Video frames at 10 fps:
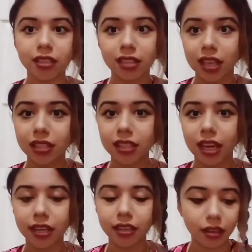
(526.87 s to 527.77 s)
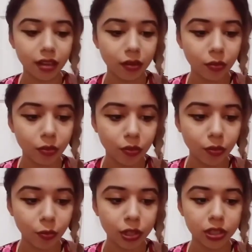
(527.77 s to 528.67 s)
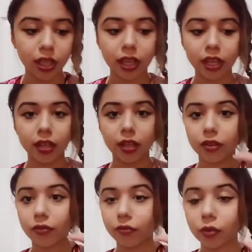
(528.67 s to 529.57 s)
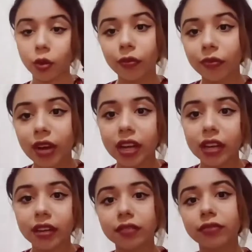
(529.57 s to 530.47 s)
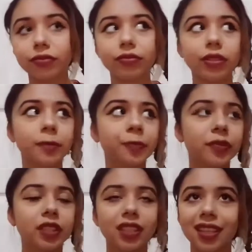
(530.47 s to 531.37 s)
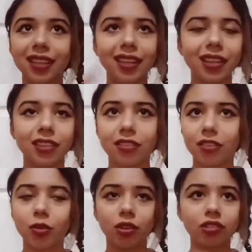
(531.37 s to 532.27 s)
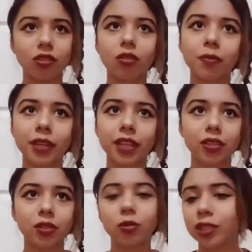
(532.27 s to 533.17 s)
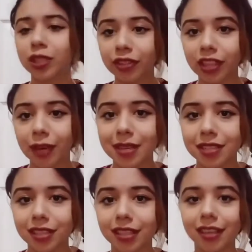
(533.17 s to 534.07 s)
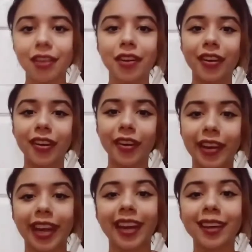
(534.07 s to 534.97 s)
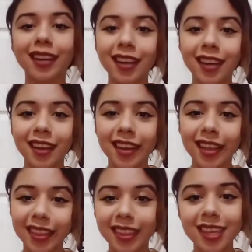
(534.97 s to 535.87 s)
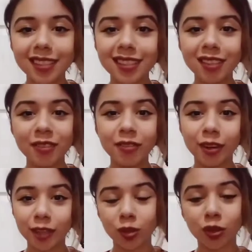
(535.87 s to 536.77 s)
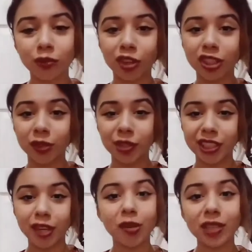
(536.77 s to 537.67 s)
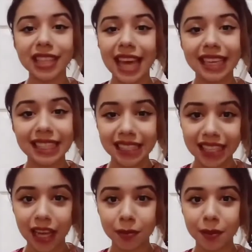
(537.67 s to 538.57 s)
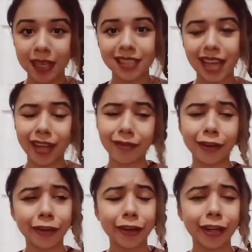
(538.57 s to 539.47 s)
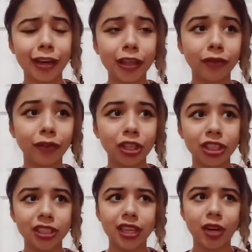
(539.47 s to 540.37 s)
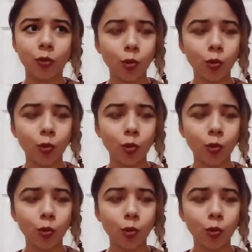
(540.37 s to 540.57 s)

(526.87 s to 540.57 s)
it says that once you hit floor 5, the doors open into a different dimension. Okay, this is a very short version, which I know is lacking steps, because I even heard in other versions that